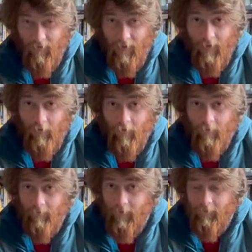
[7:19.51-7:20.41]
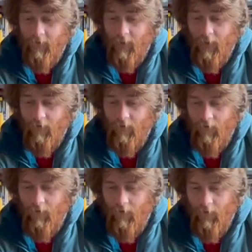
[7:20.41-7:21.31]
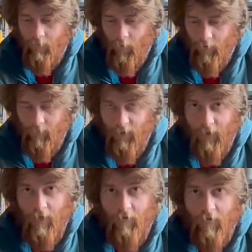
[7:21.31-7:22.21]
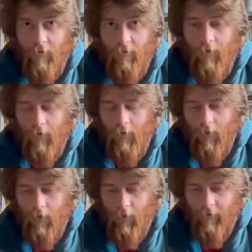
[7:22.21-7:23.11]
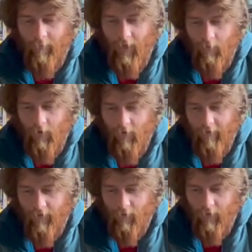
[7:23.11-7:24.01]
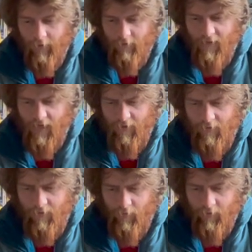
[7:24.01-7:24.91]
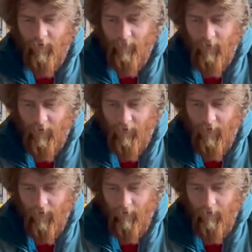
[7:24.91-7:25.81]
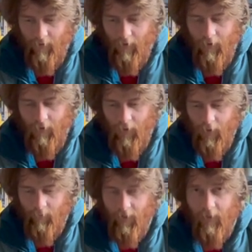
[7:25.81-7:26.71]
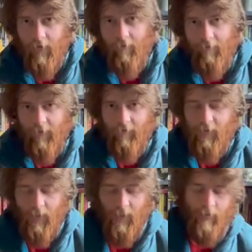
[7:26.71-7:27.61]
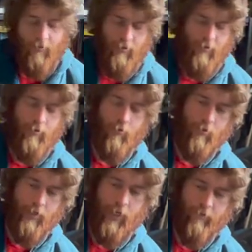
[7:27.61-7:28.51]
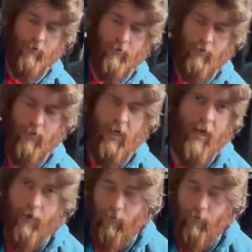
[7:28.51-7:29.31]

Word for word: least 15 multiplication. Uh, they make ones that are like 10 or something like that. Uh, but 15 or even higher,